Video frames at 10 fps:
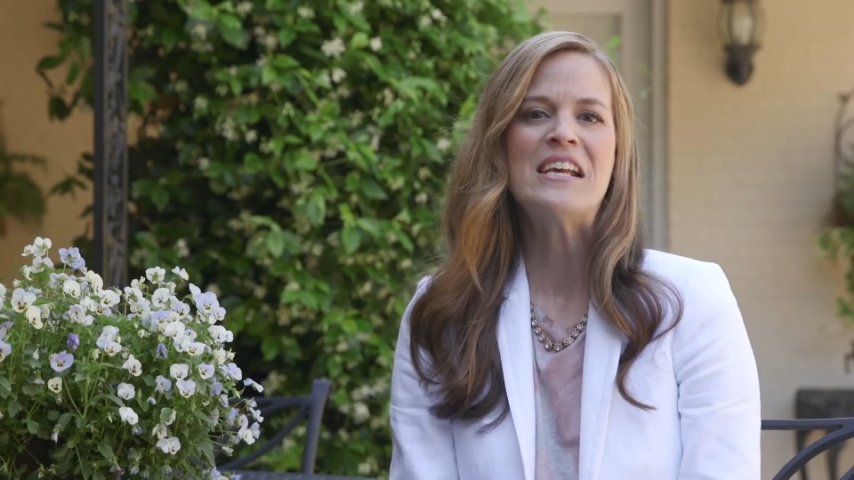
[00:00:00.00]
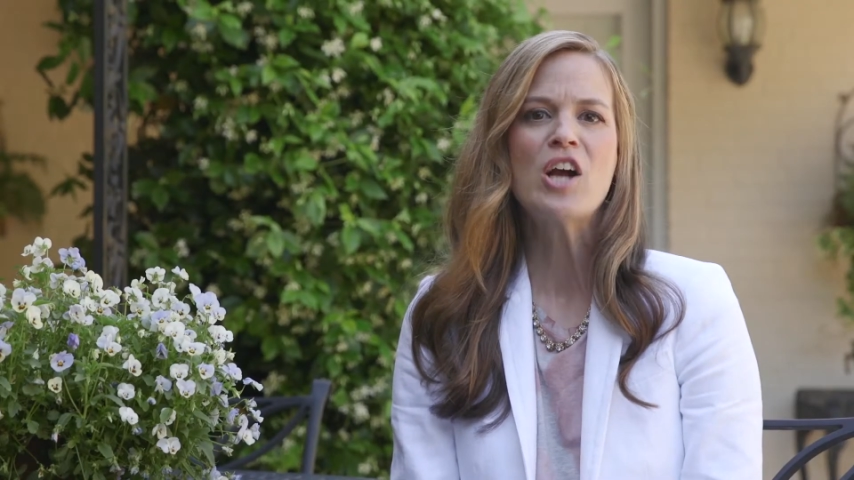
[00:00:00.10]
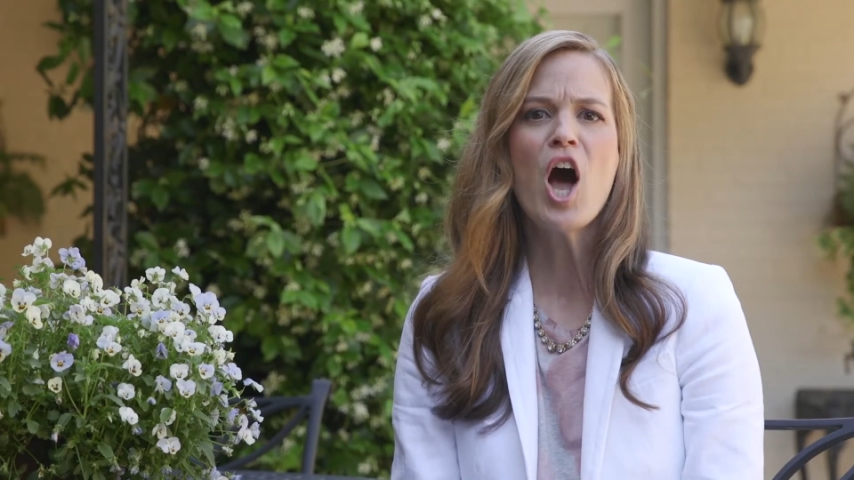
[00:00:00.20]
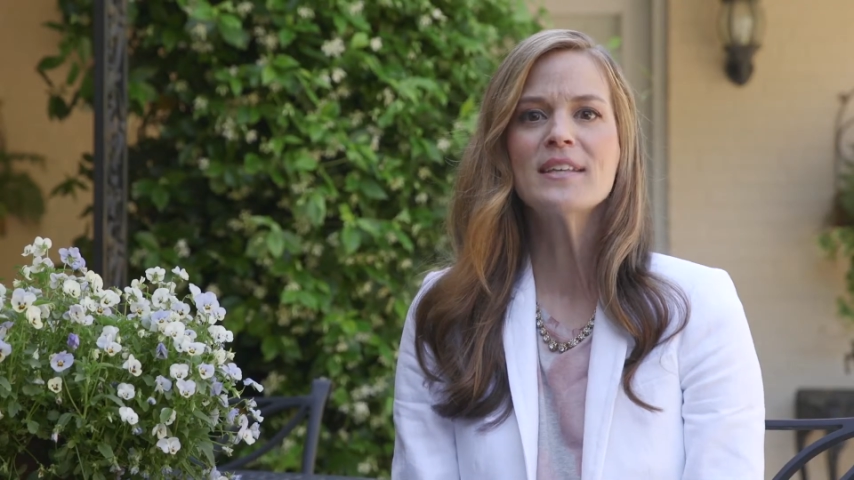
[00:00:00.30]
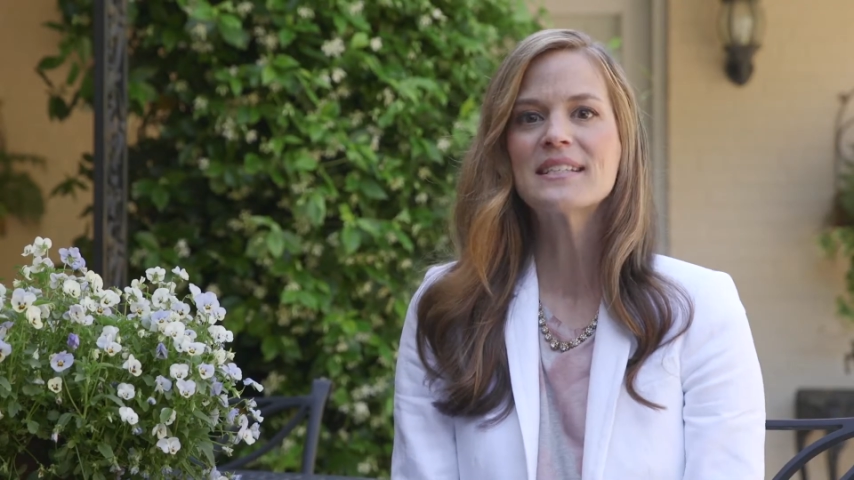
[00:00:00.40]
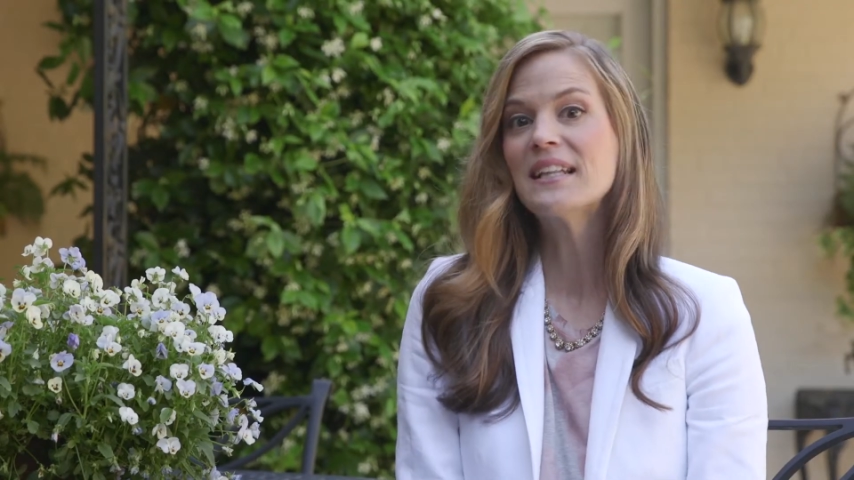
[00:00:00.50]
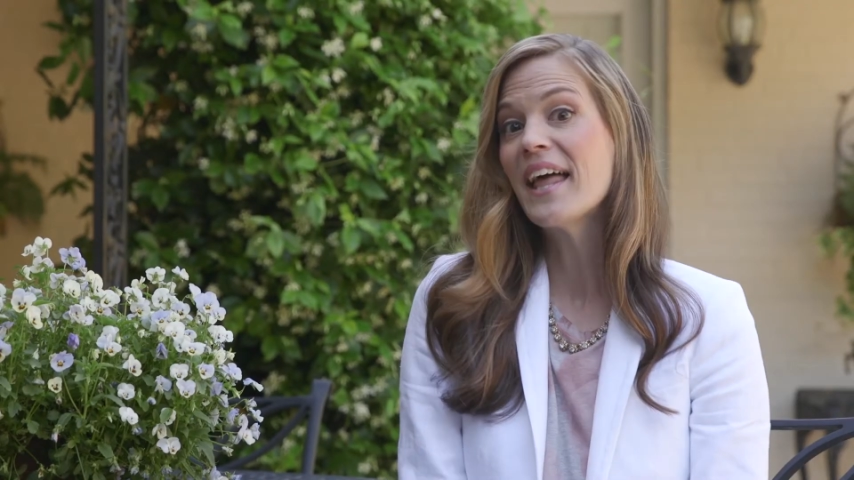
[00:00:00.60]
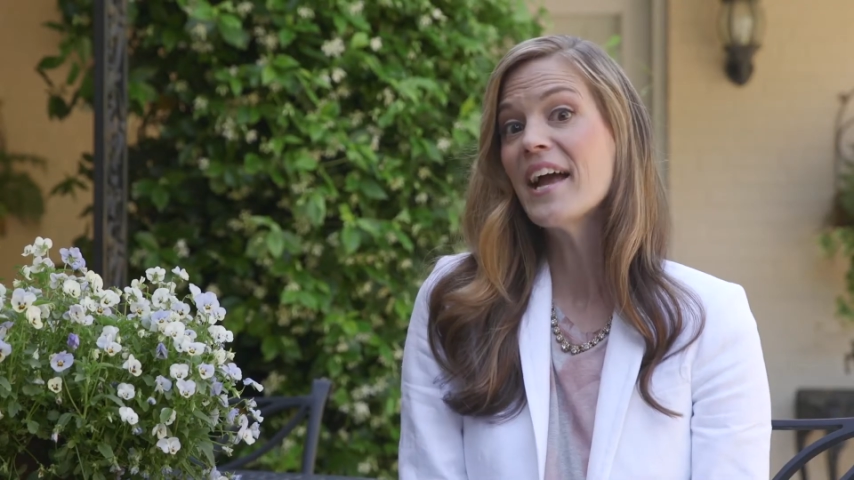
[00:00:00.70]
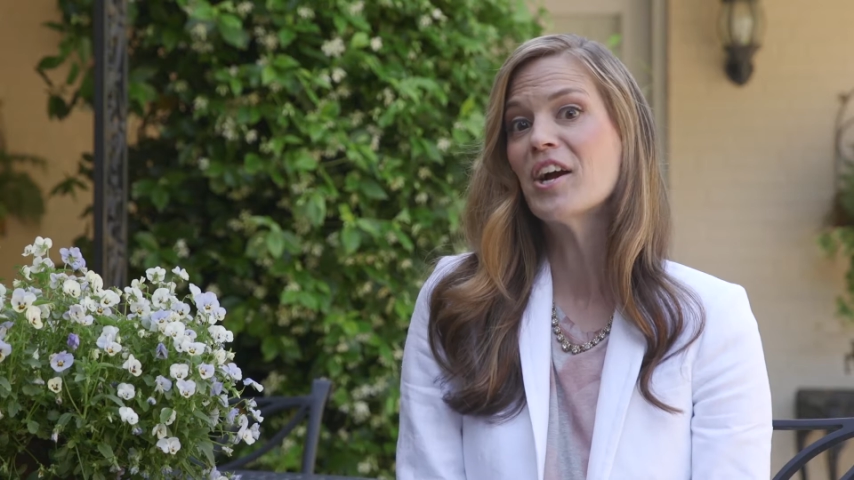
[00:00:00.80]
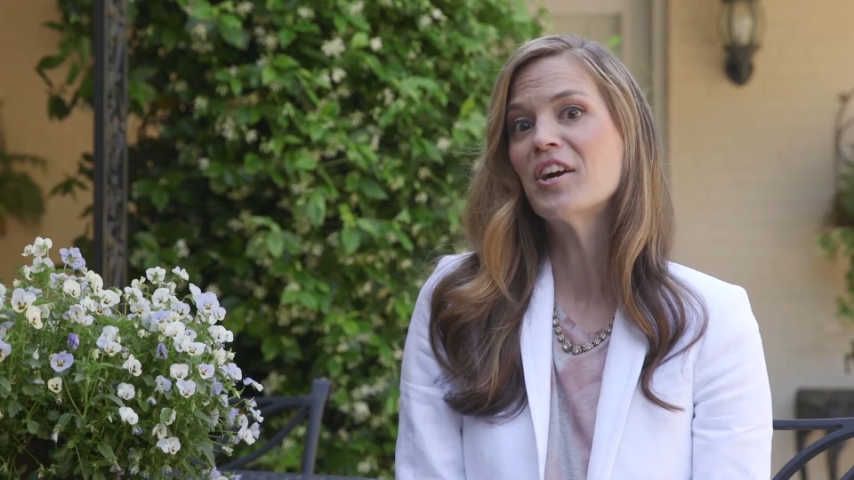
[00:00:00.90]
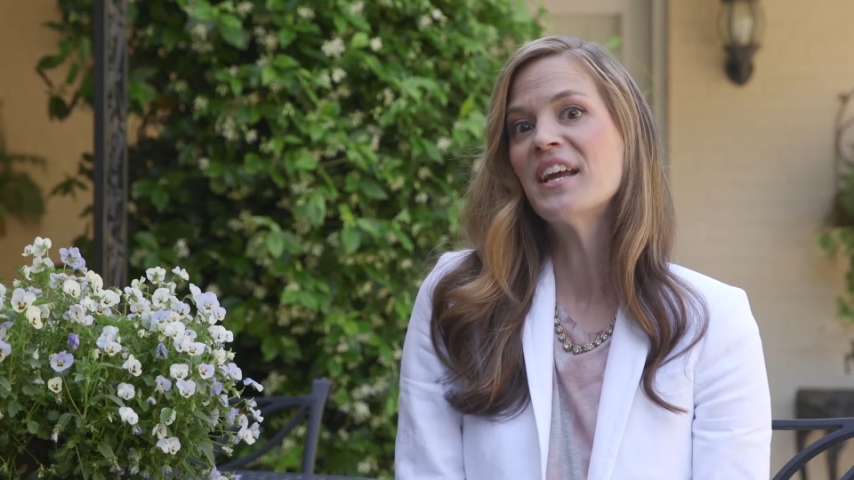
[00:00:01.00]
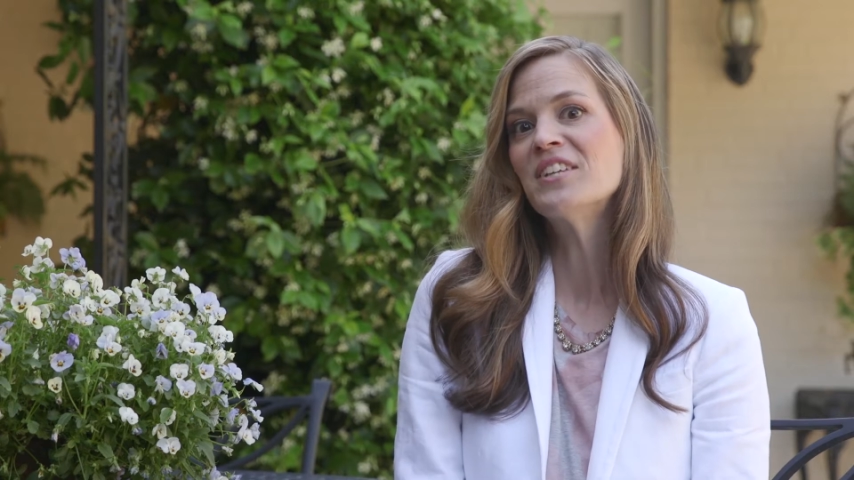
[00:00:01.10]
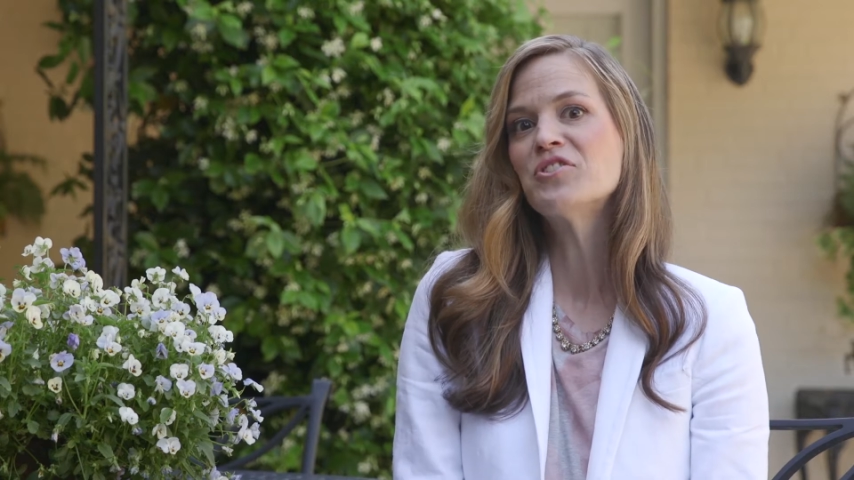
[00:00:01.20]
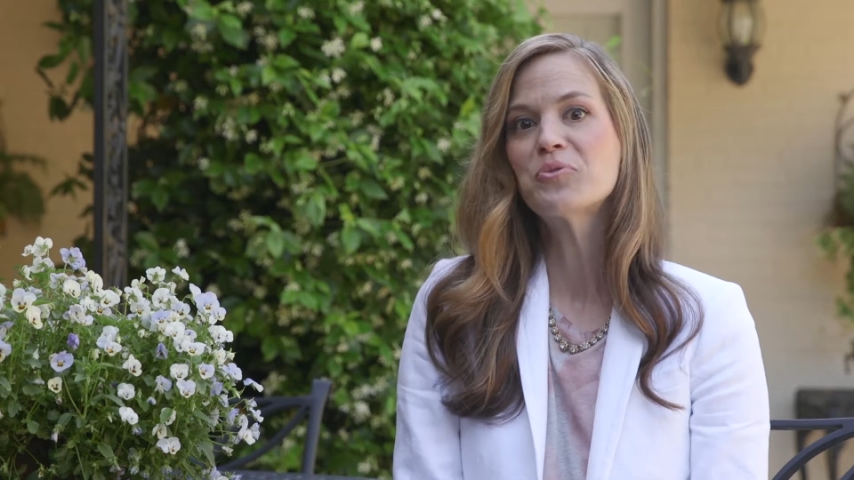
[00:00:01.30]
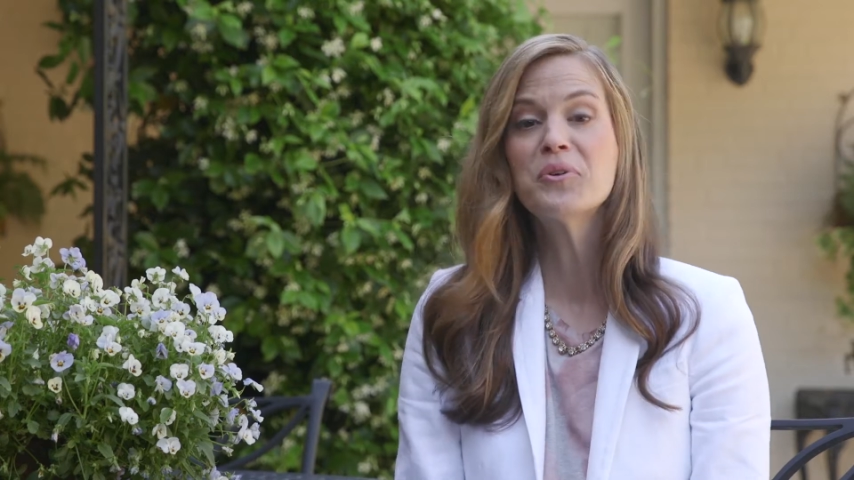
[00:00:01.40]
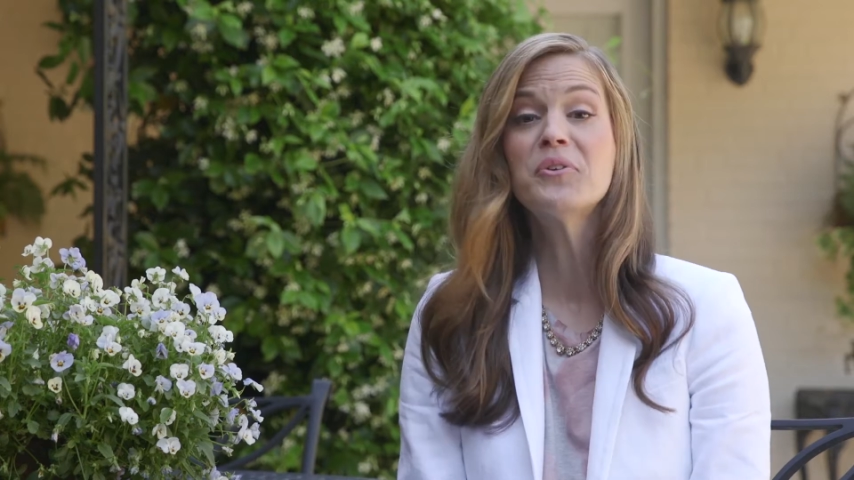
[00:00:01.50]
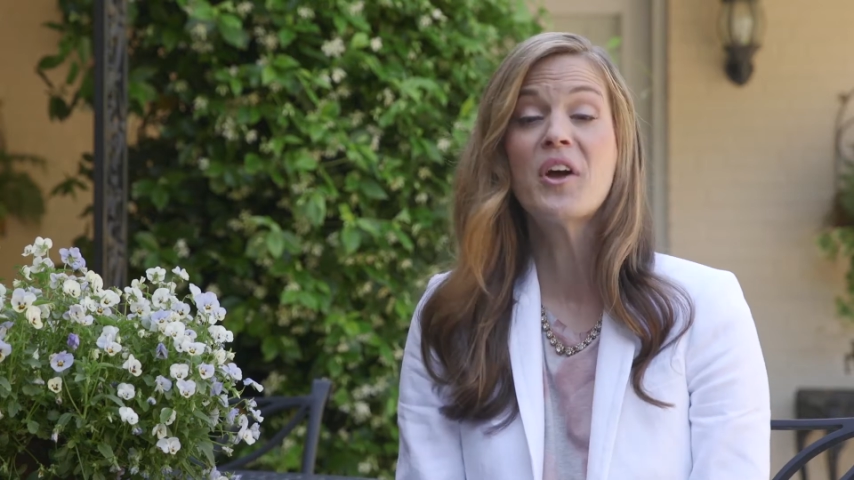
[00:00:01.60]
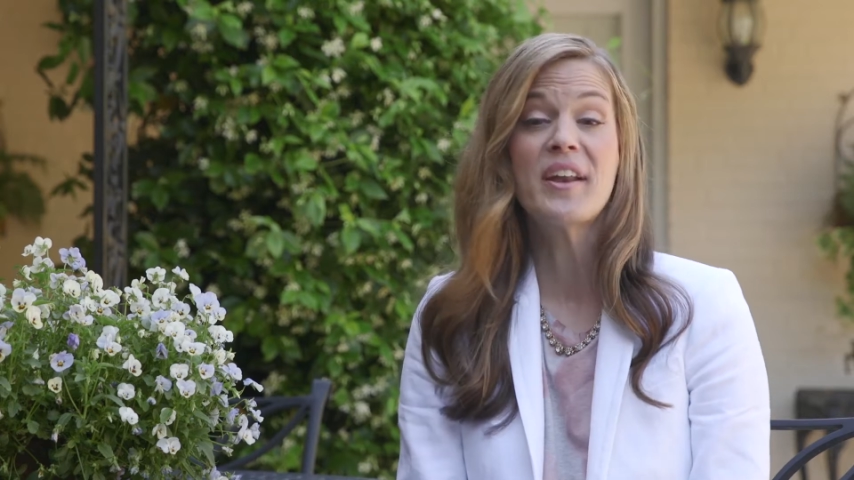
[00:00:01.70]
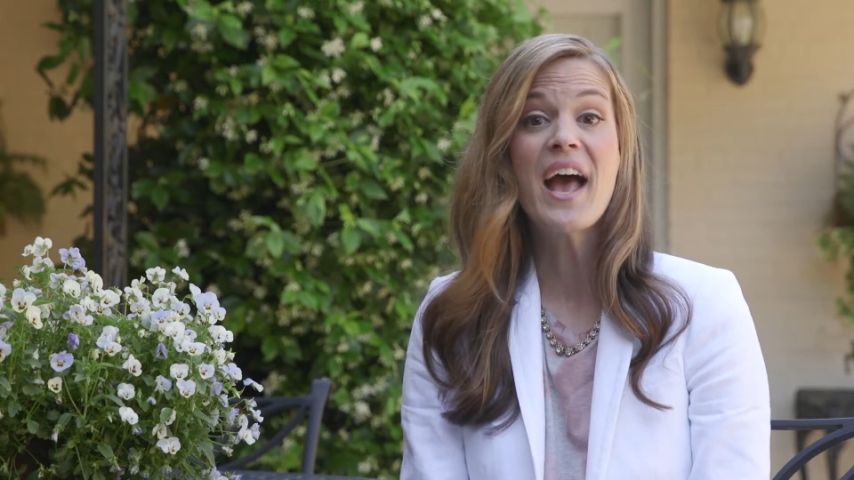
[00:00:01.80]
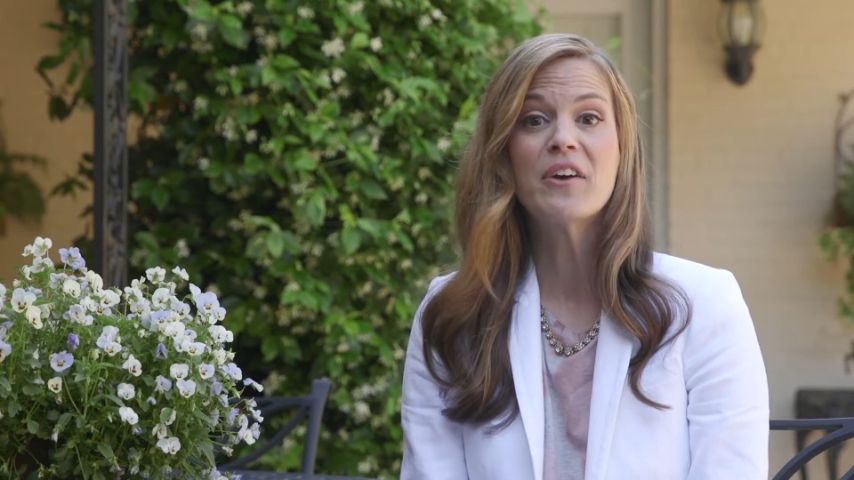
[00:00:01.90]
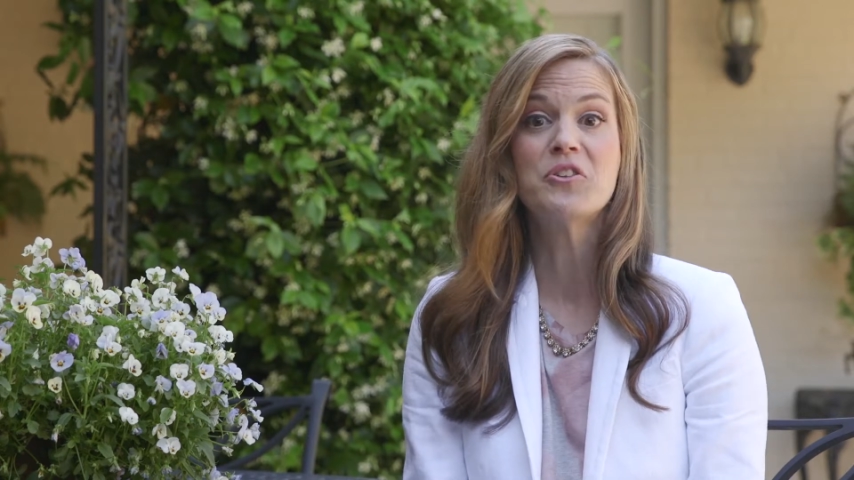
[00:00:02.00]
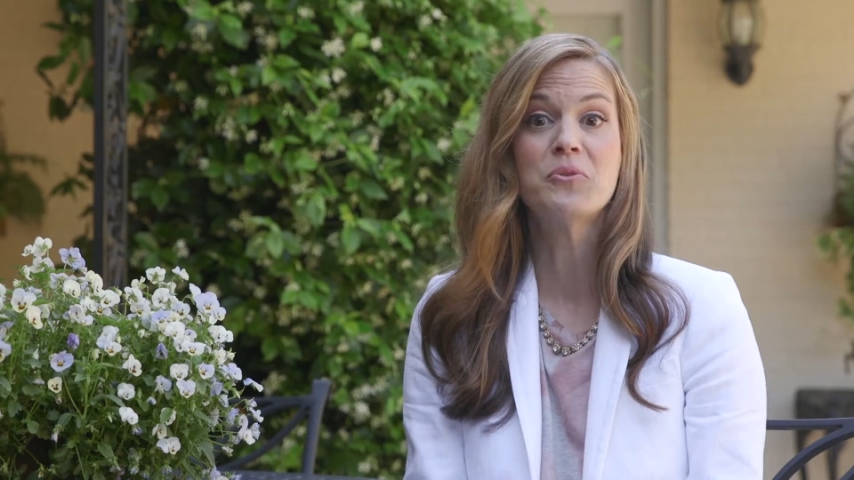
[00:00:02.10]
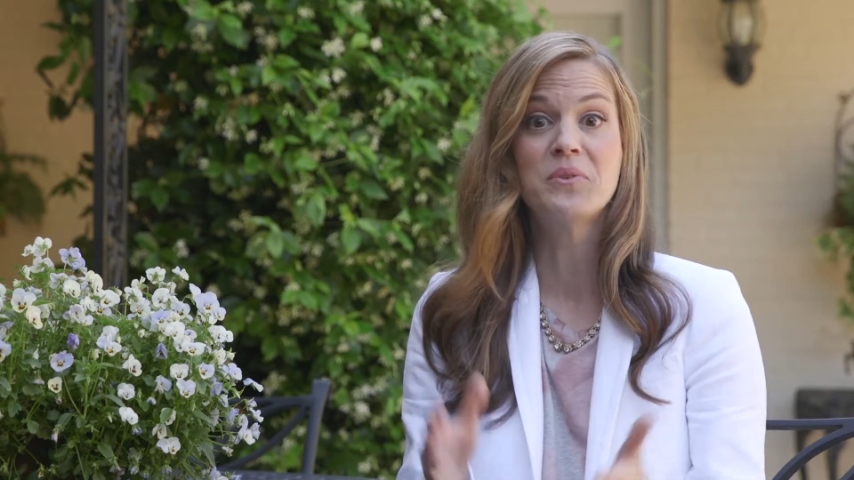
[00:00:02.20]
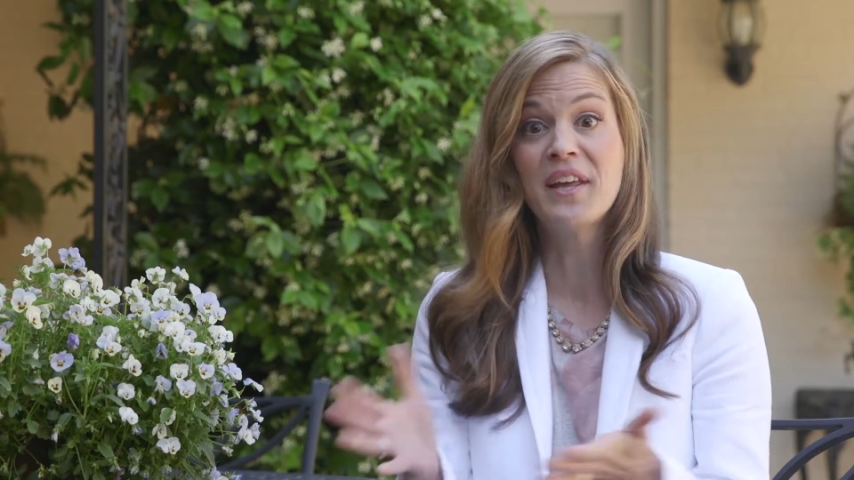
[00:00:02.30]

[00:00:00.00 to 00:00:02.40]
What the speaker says: cause glare, intrude on how you